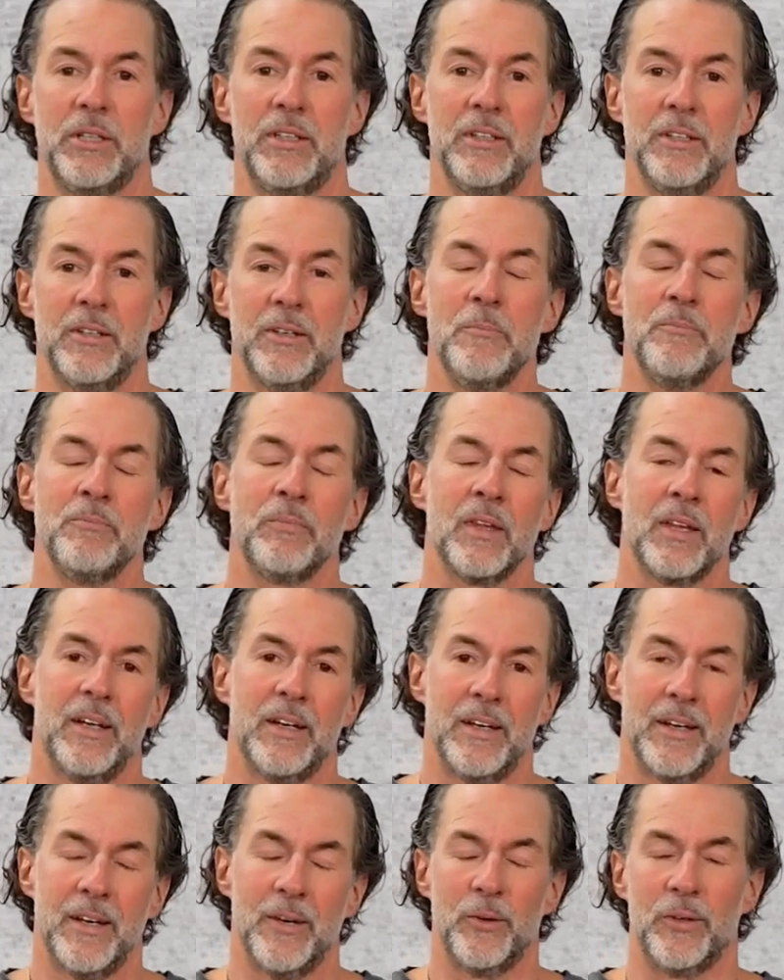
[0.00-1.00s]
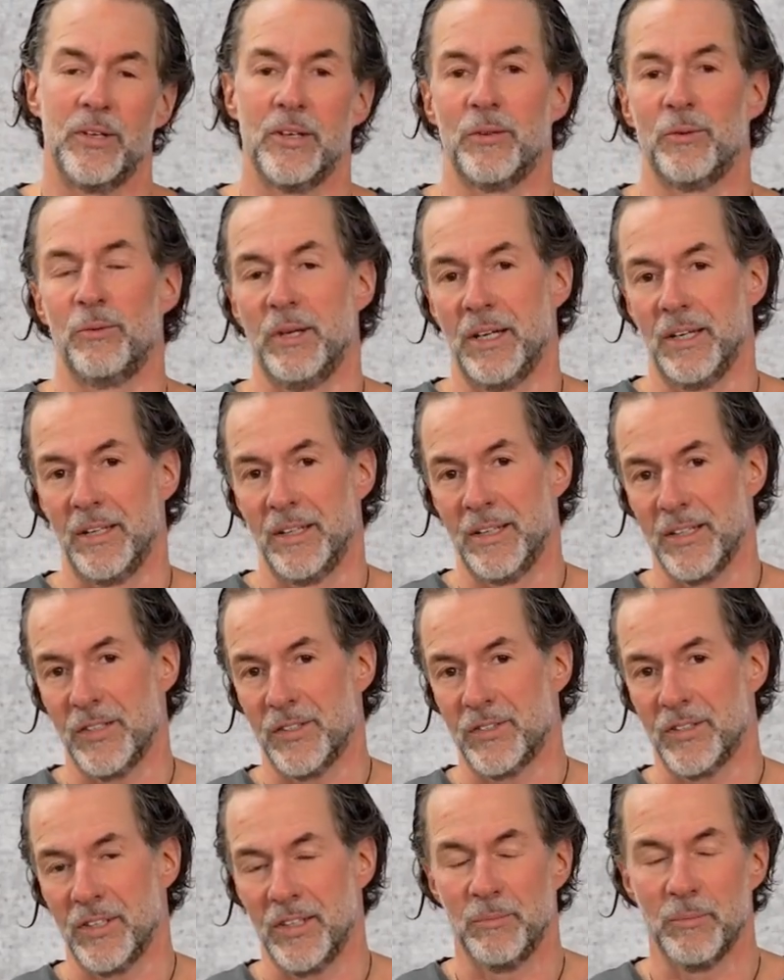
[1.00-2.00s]
animal, and that's why she is in my
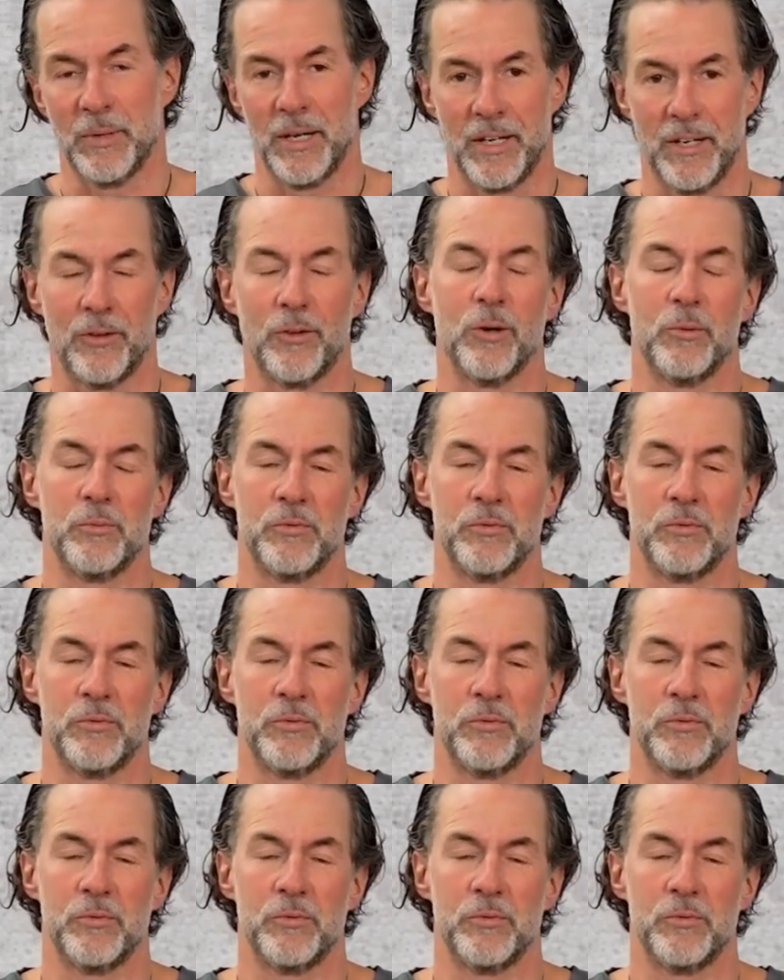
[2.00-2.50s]
top 5.